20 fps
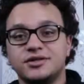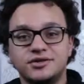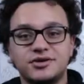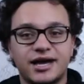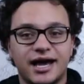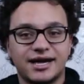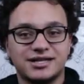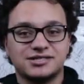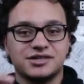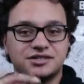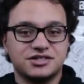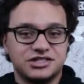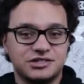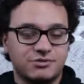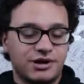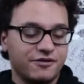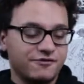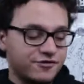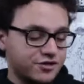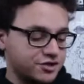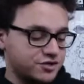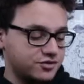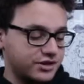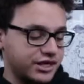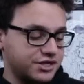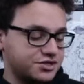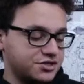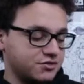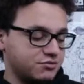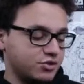you guys are gonna see my first
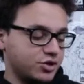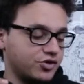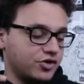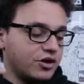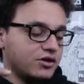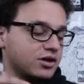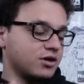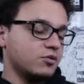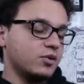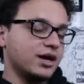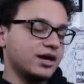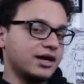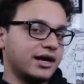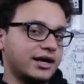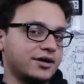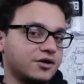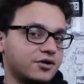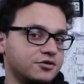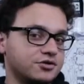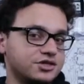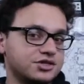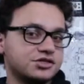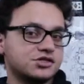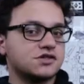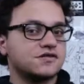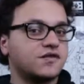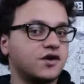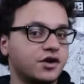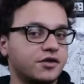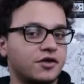reaction, but the only way I know this is
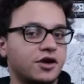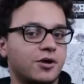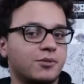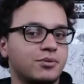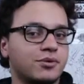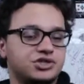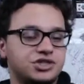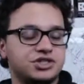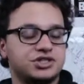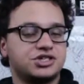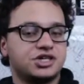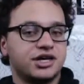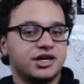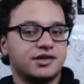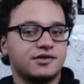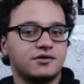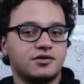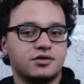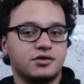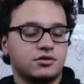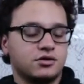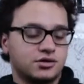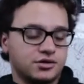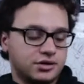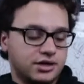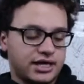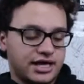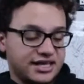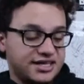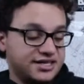fucked up, she said,
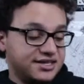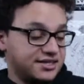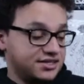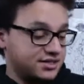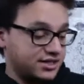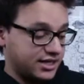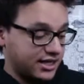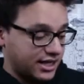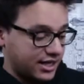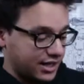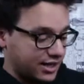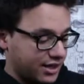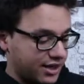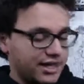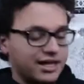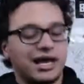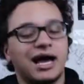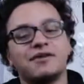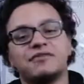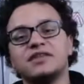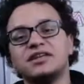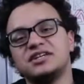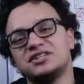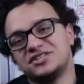or he said, I, I think